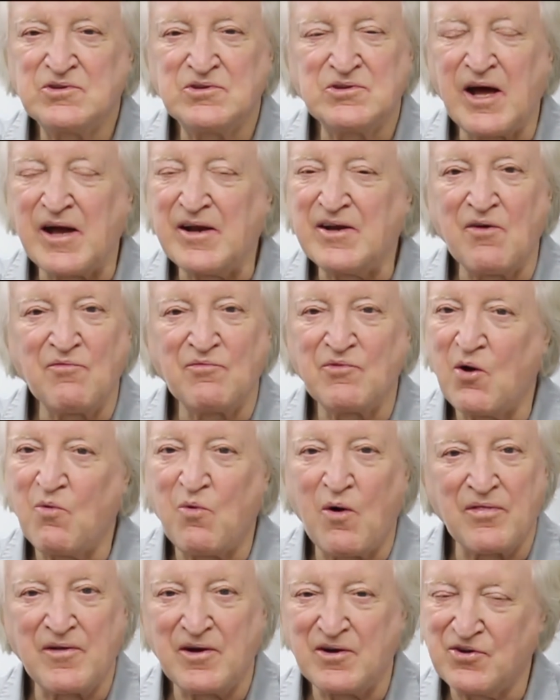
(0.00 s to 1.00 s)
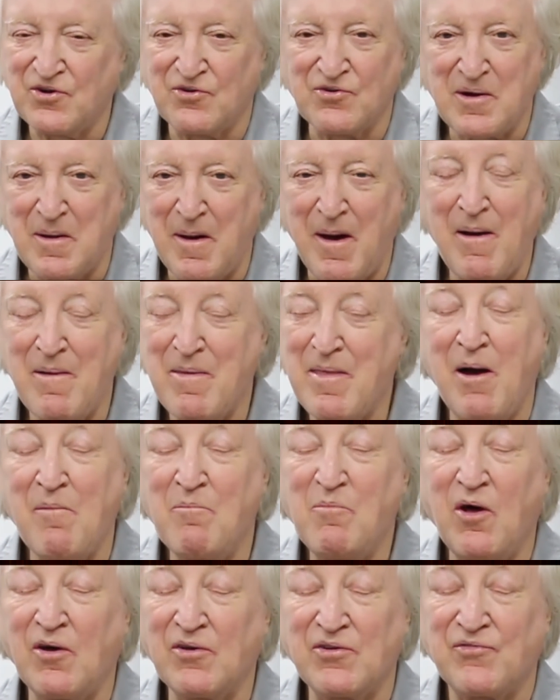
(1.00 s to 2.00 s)
they don't know what they're talking about. I,
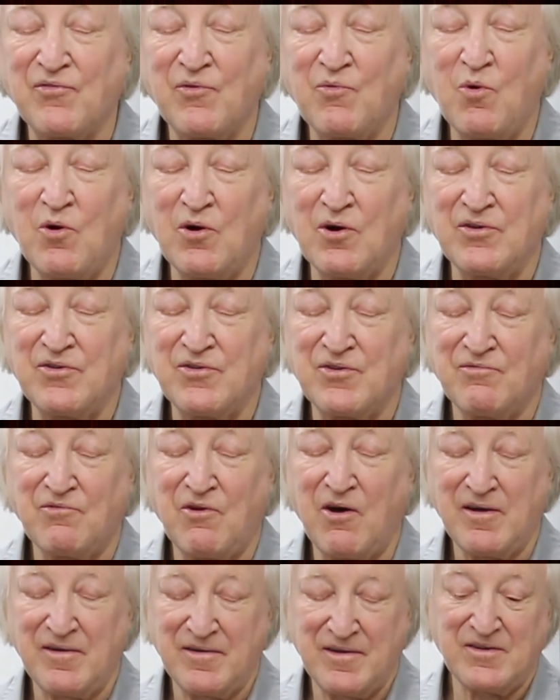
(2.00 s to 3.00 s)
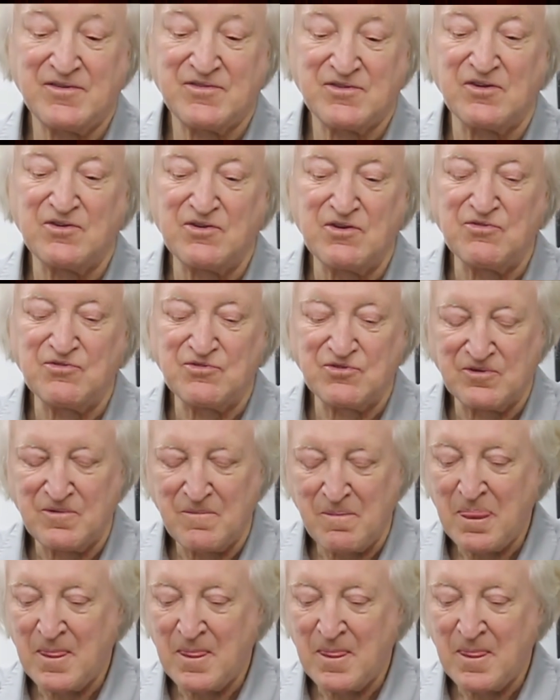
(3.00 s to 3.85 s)
I'm lost for words, right? That's unusual.